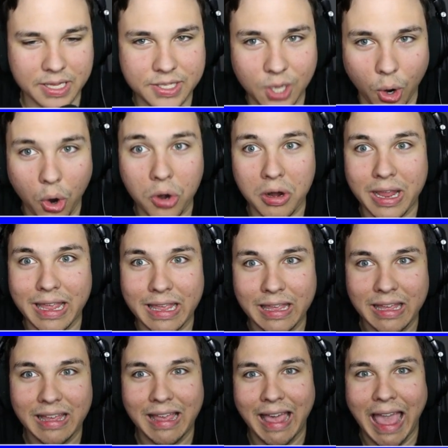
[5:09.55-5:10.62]
Bring Dory. me to the
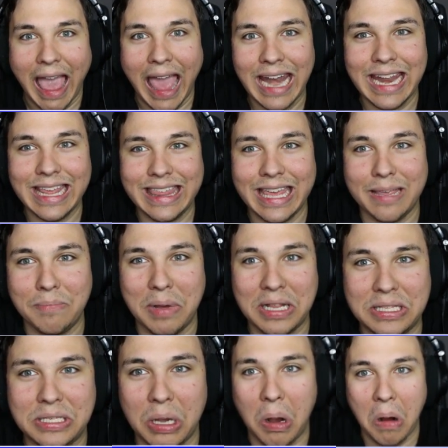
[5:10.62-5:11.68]
scene of the crime. Anything
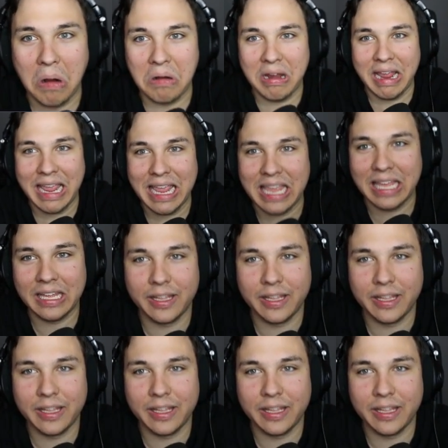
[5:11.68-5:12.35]
but Dory.